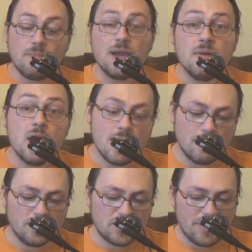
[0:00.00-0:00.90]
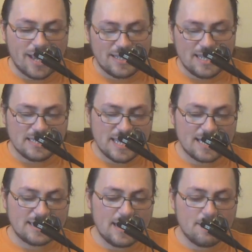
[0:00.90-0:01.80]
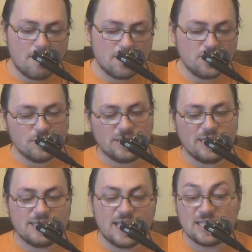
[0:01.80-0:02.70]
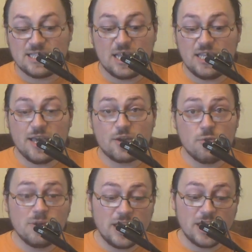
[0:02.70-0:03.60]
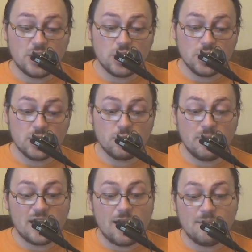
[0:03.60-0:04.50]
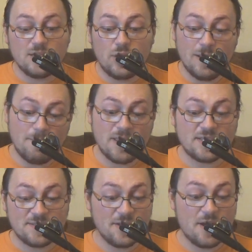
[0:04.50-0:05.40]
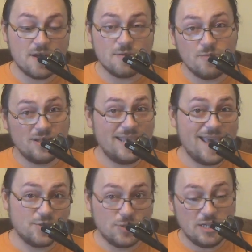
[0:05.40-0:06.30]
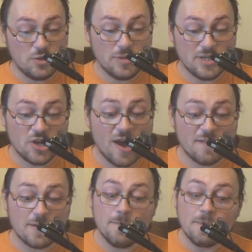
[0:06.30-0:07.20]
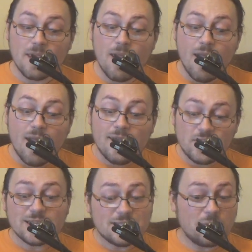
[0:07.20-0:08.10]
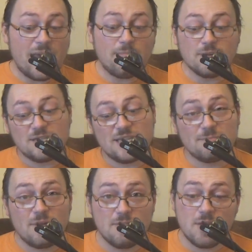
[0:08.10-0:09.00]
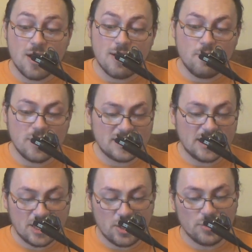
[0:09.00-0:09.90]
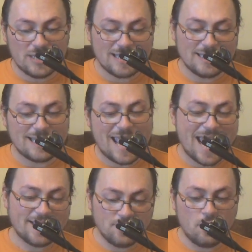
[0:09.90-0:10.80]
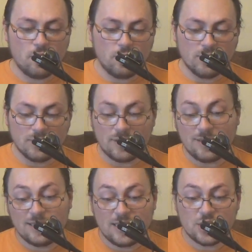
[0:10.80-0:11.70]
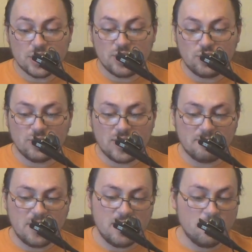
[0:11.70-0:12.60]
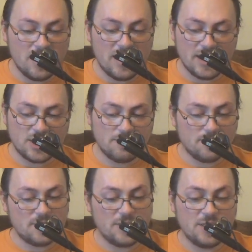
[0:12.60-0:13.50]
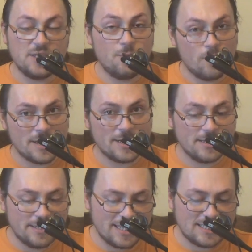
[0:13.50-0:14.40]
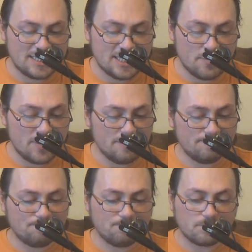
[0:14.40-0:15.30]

My mom also had the exact same opportunities as Nadia Comăneci to become an Olympic star. Well, they actually knew each other. It just so happens that my mom wasn't good at it at all, in addition to not being willing to put in the work necessary.